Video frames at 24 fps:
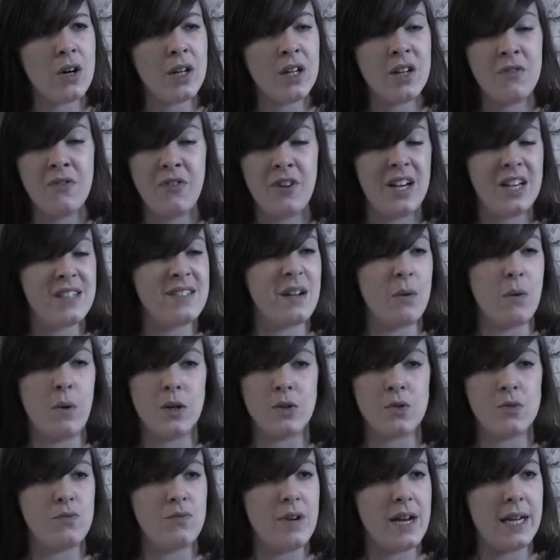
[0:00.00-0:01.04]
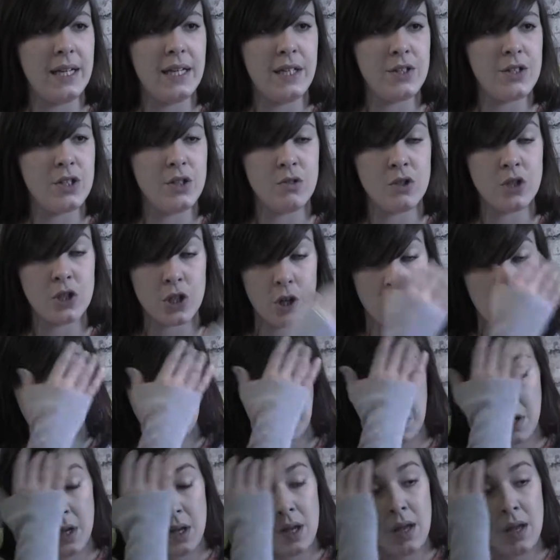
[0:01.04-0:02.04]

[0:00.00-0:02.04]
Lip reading: And at first I wasn't really too sure